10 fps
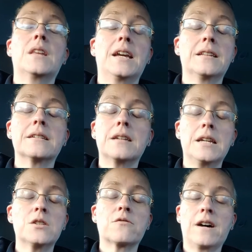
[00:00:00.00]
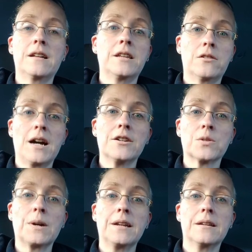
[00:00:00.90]
And it, he's finally
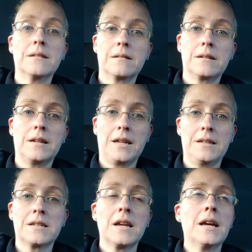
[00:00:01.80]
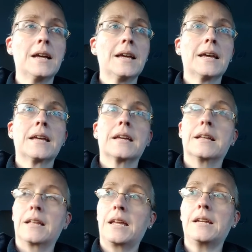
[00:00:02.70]
graduated, and
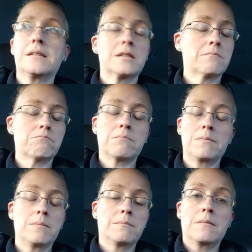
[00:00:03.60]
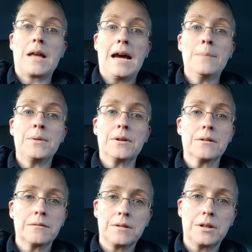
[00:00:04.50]
he's
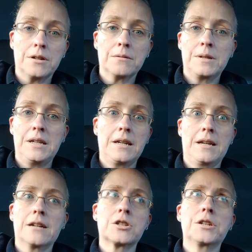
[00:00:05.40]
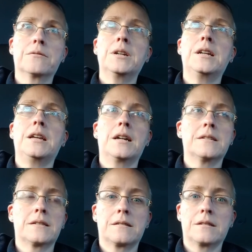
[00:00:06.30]
happier, you know, he can actually read. He
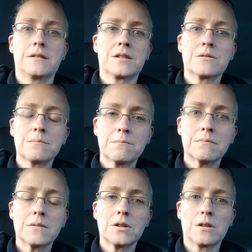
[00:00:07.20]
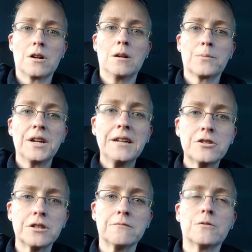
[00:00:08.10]
has this, the
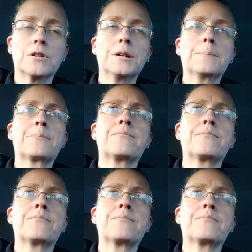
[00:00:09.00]
comprehension for it.